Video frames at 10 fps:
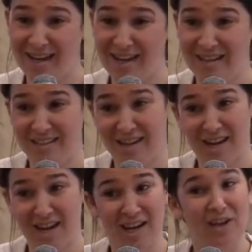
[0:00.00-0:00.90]
it is an,
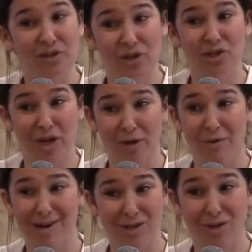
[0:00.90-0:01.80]
an,
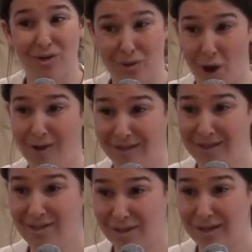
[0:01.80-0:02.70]
intergenerational
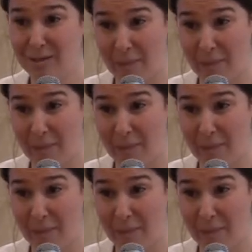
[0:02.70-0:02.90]
knowledge that's